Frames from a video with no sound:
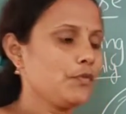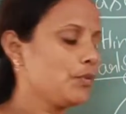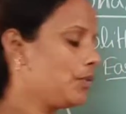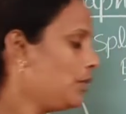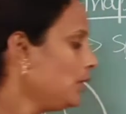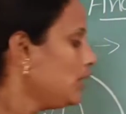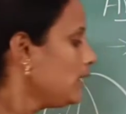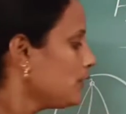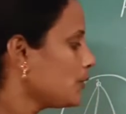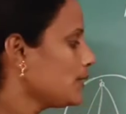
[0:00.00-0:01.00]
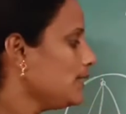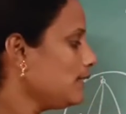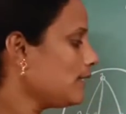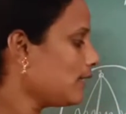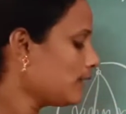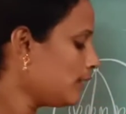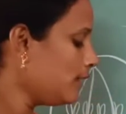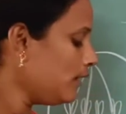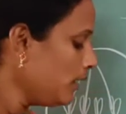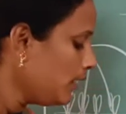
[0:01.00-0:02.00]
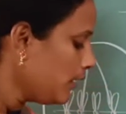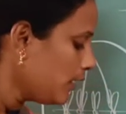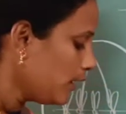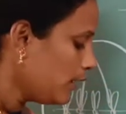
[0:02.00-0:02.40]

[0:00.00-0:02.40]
So these are the,